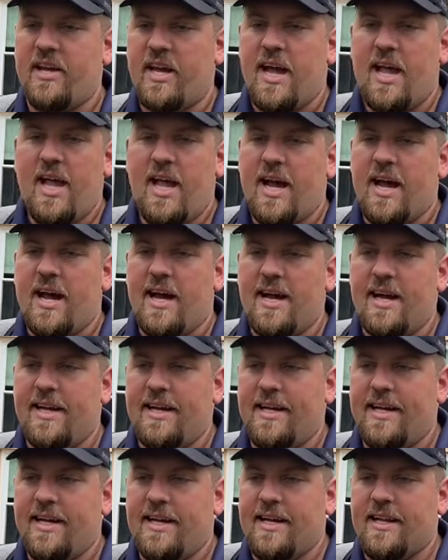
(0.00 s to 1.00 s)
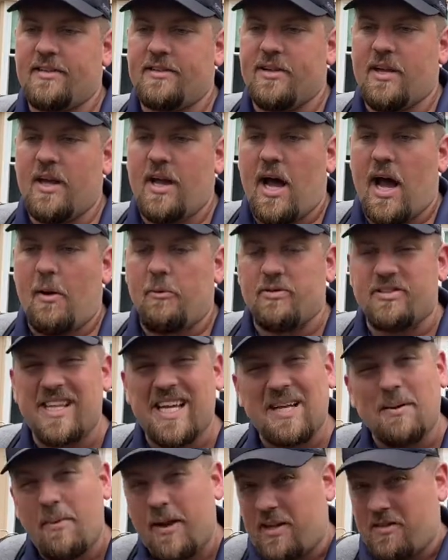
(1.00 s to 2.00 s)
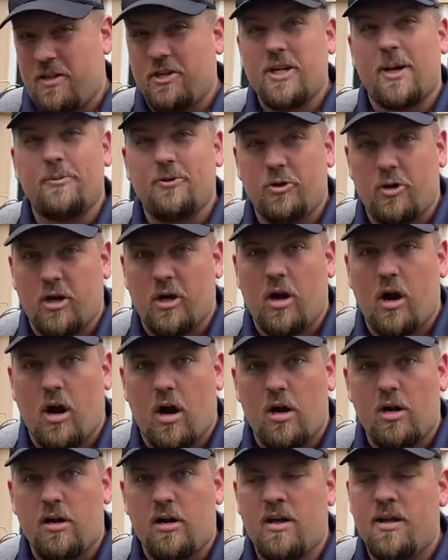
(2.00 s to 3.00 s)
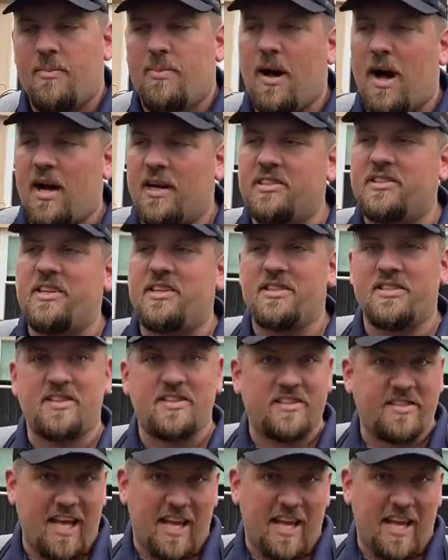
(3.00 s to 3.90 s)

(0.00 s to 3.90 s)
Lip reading: I was thinking of making the jump to a cart, but honestly, this is saving me